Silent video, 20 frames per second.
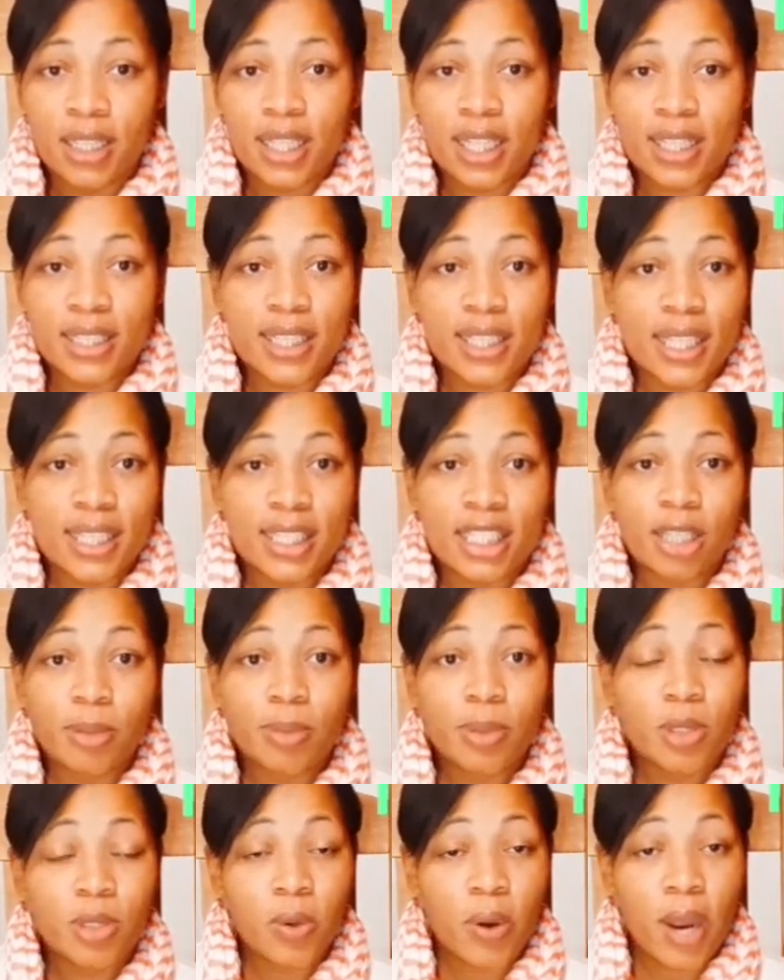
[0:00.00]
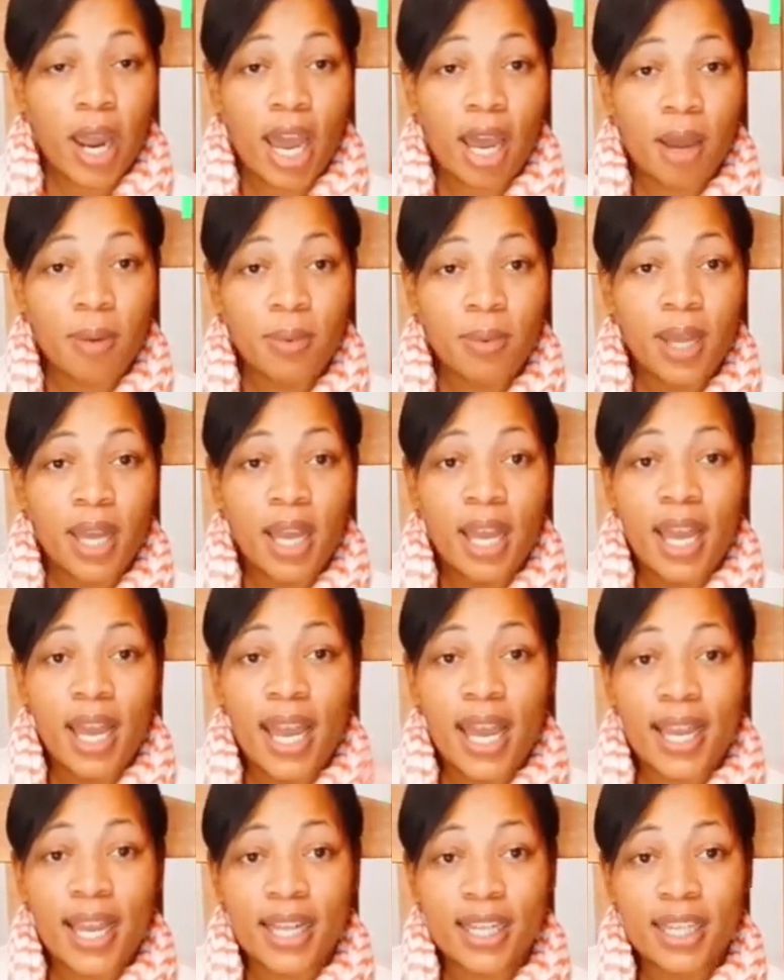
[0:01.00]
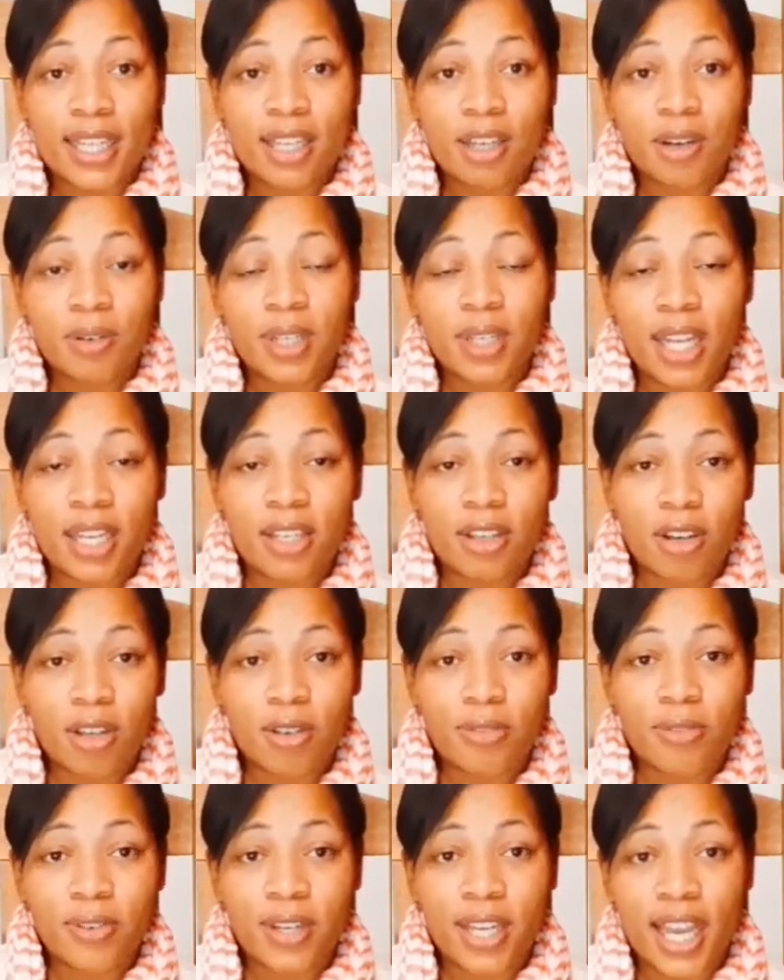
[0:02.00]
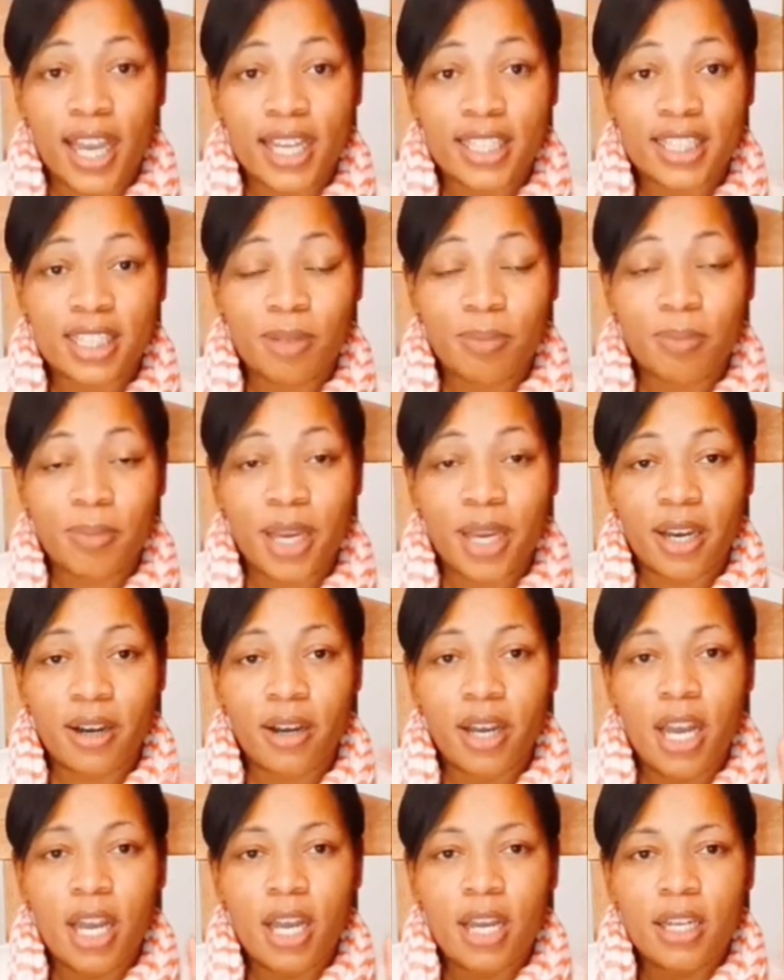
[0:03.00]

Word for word: that says subscribe and click on that notification bell